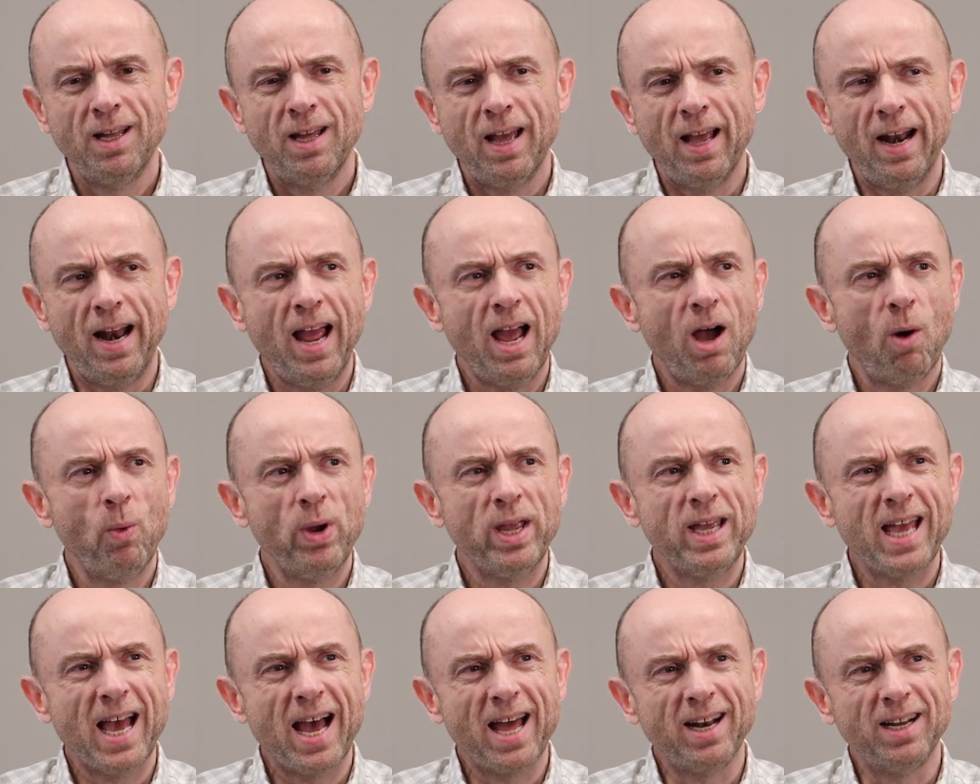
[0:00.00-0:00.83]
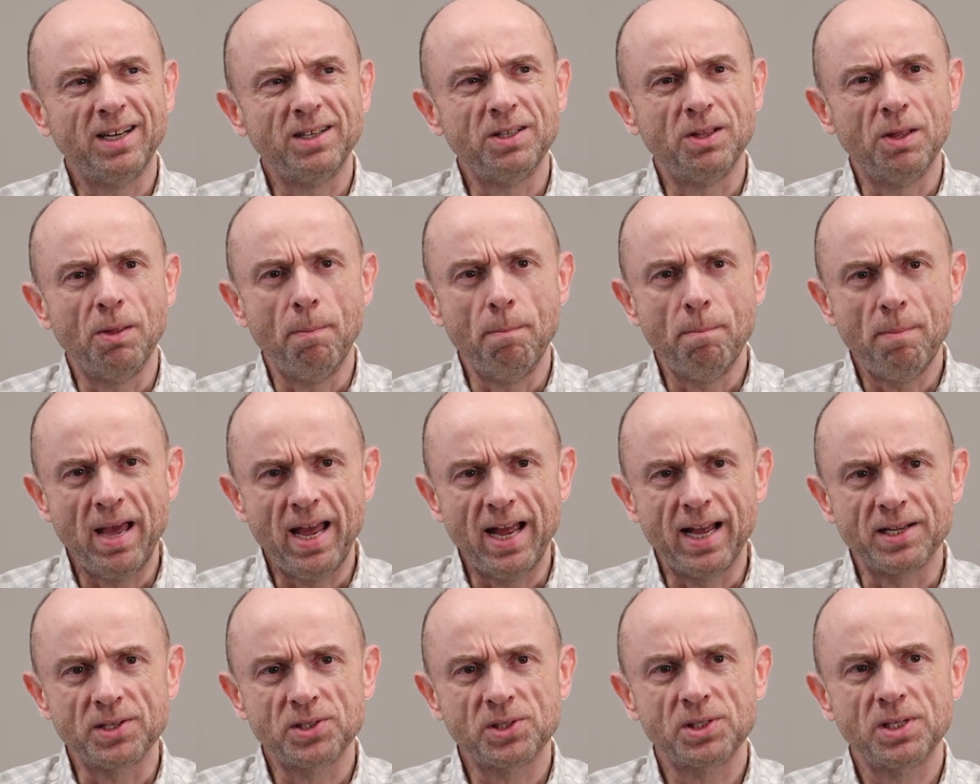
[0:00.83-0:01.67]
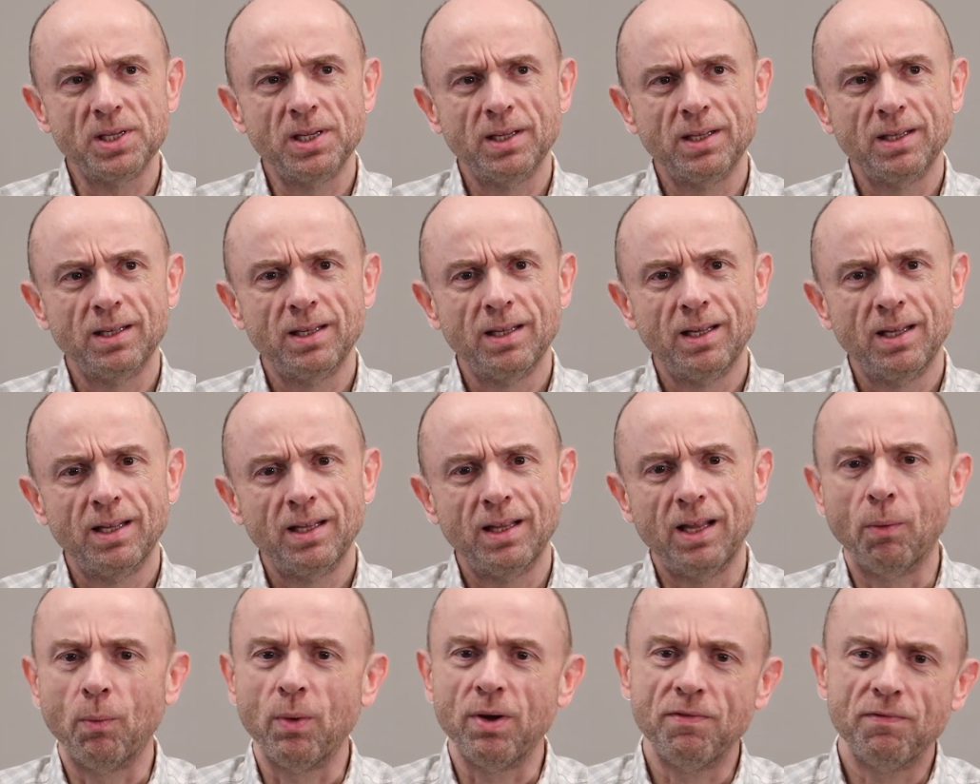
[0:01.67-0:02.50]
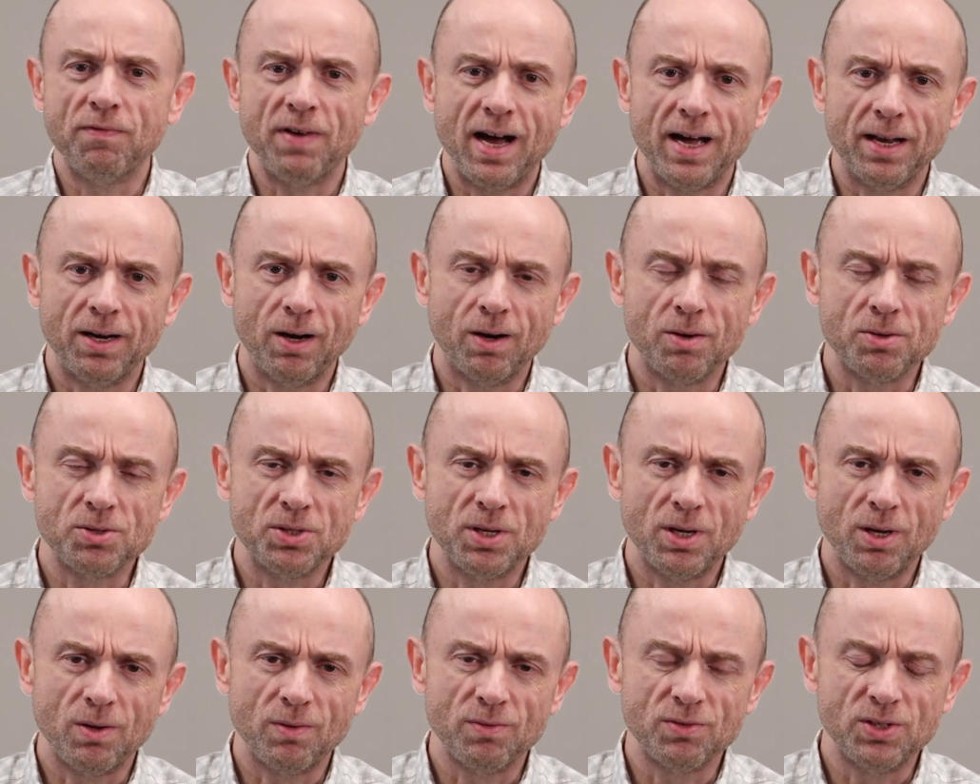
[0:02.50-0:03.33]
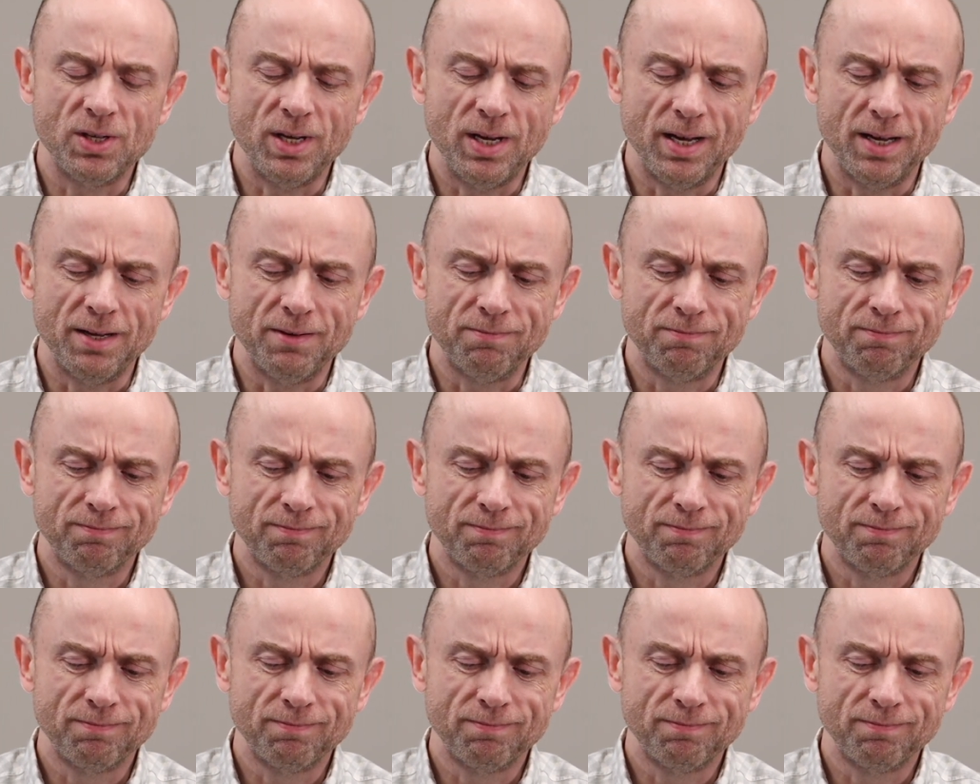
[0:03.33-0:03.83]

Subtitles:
and how we got into the mess that we find ourselves in.